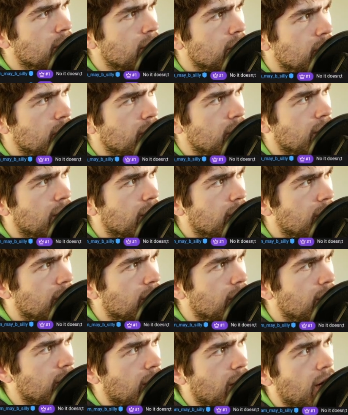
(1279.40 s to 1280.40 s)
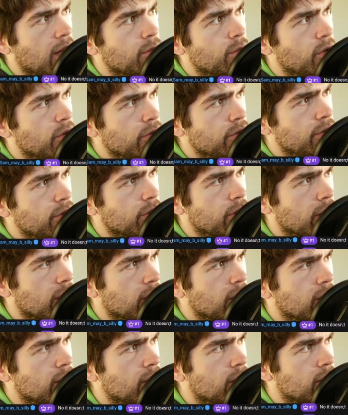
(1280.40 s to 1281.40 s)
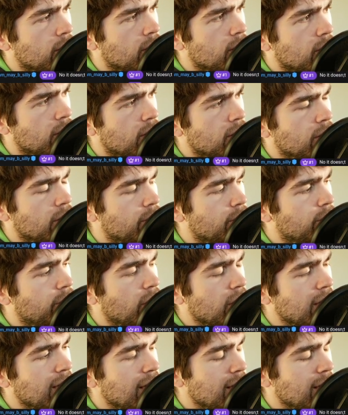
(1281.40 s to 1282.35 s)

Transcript: Yeah, godbolt. Okay. The fucking